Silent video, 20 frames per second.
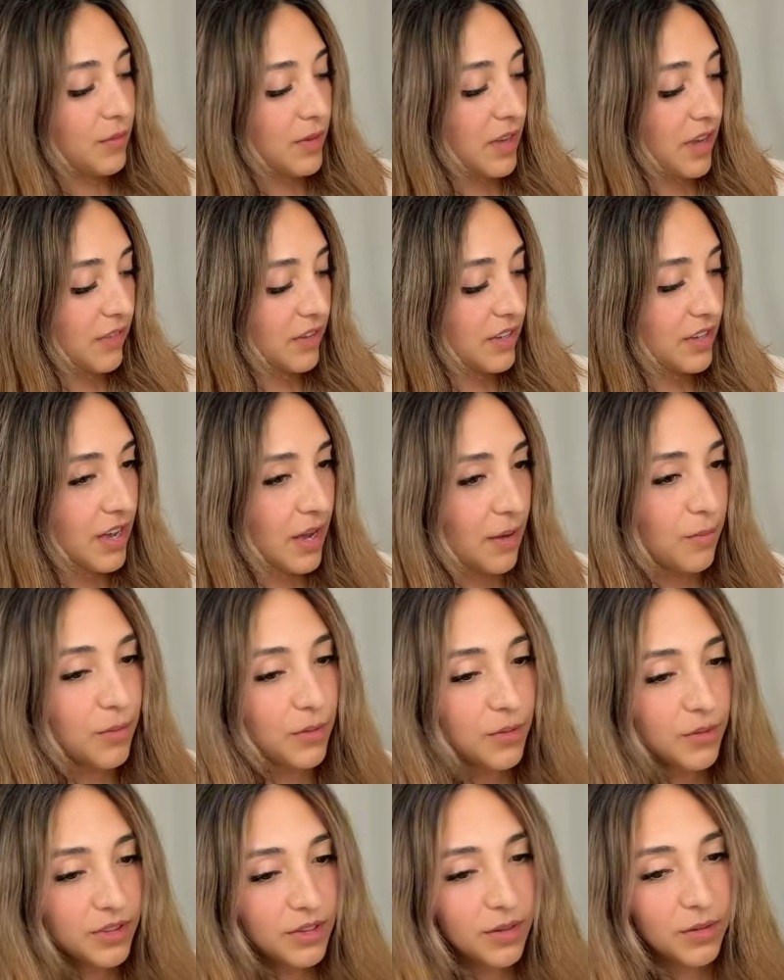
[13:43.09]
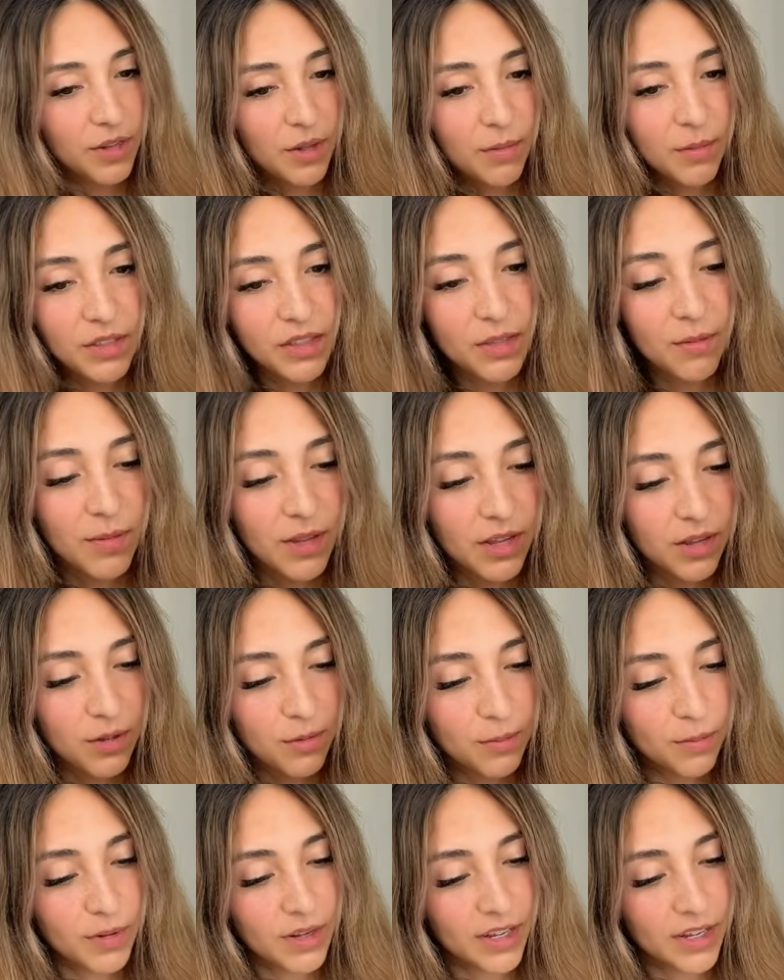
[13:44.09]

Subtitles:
We have a couple coming in the mail,